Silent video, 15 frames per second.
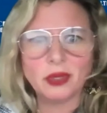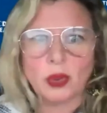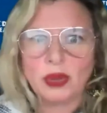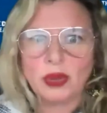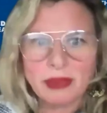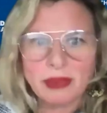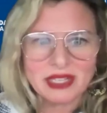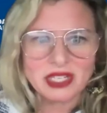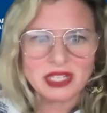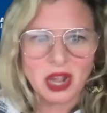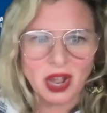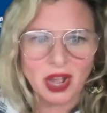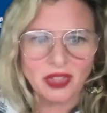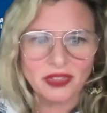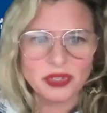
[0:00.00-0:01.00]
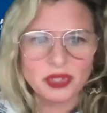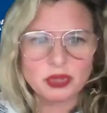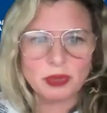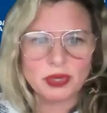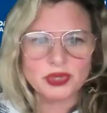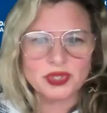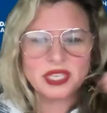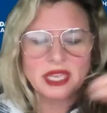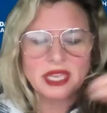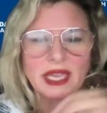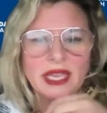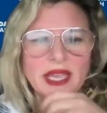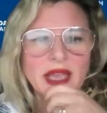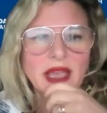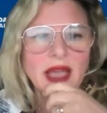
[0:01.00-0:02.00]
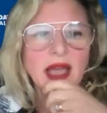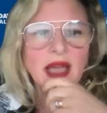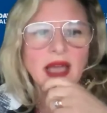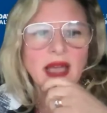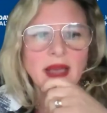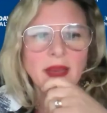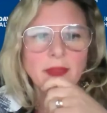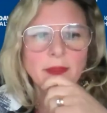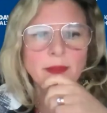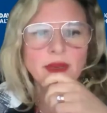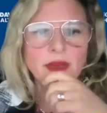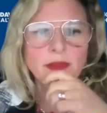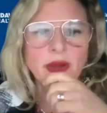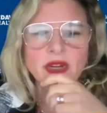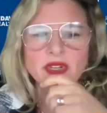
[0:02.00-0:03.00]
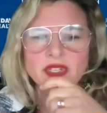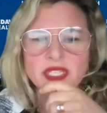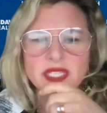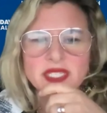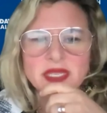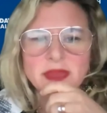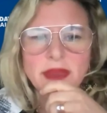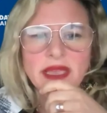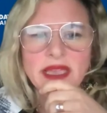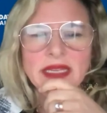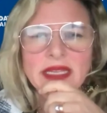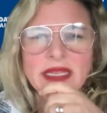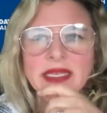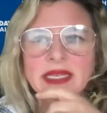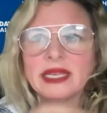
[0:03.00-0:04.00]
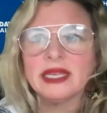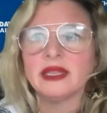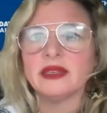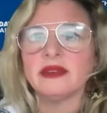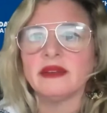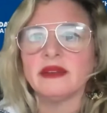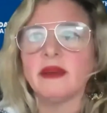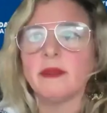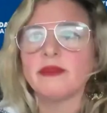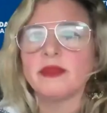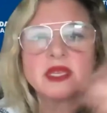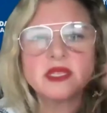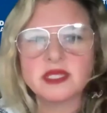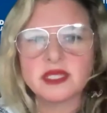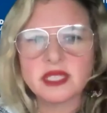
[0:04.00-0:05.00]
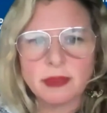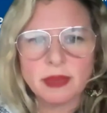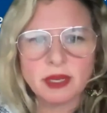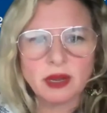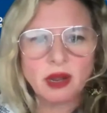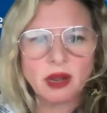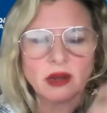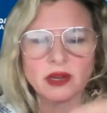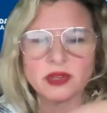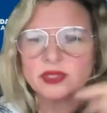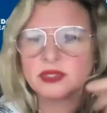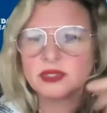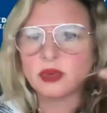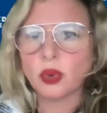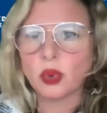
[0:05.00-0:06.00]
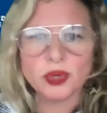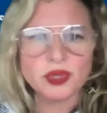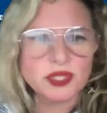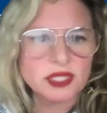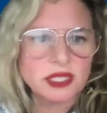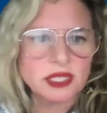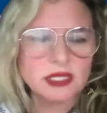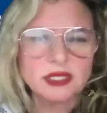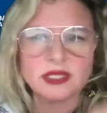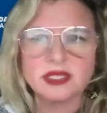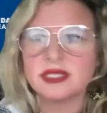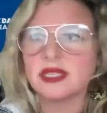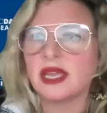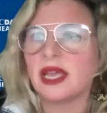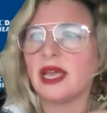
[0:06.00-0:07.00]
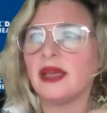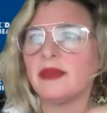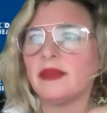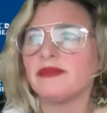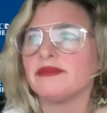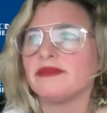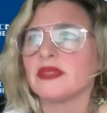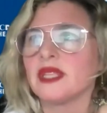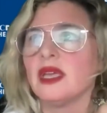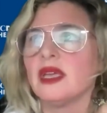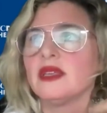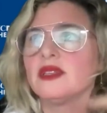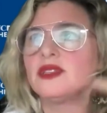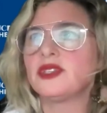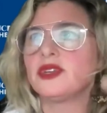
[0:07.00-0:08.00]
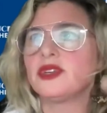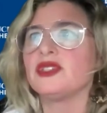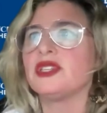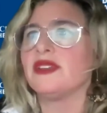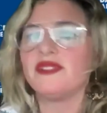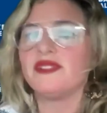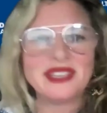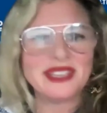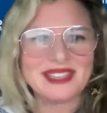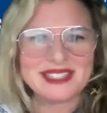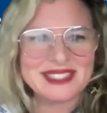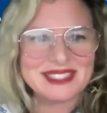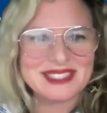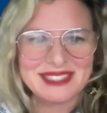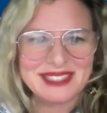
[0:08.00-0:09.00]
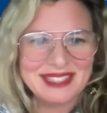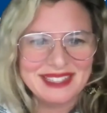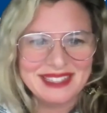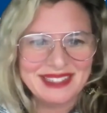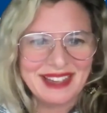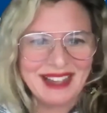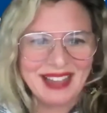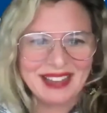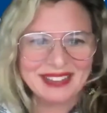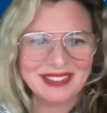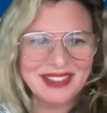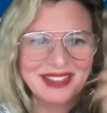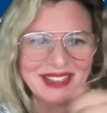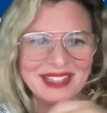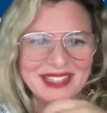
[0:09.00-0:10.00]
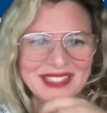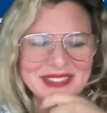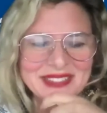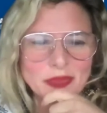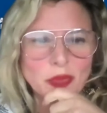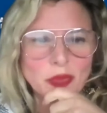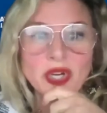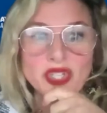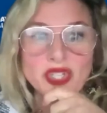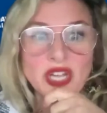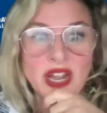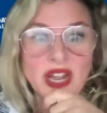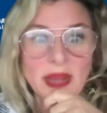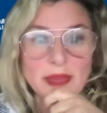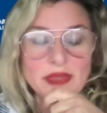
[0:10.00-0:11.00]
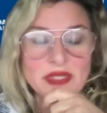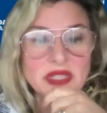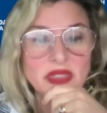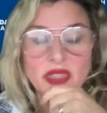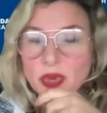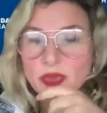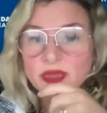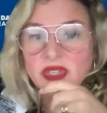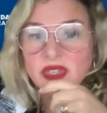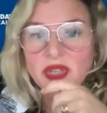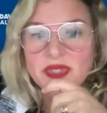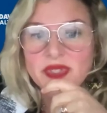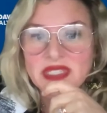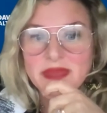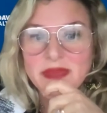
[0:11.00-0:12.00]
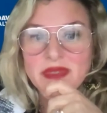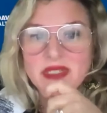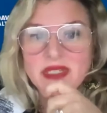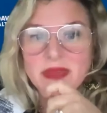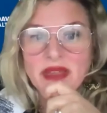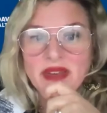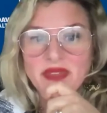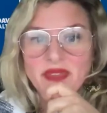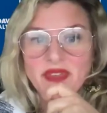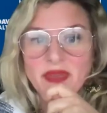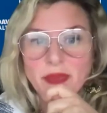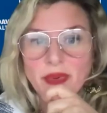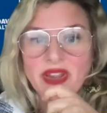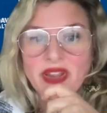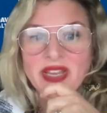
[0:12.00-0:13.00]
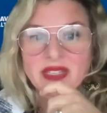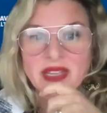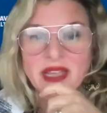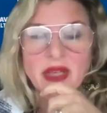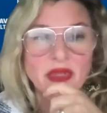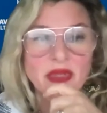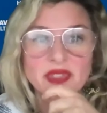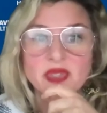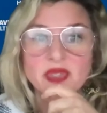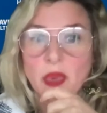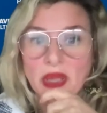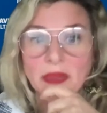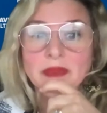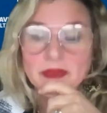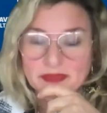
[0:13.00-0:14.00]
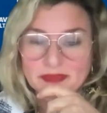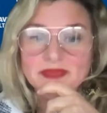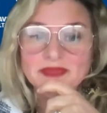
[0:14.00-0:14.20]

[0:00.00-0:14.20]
going back to college per se, but participating in seminars, courses, certificates, online workshops. Those all seem to benefit brain health as well.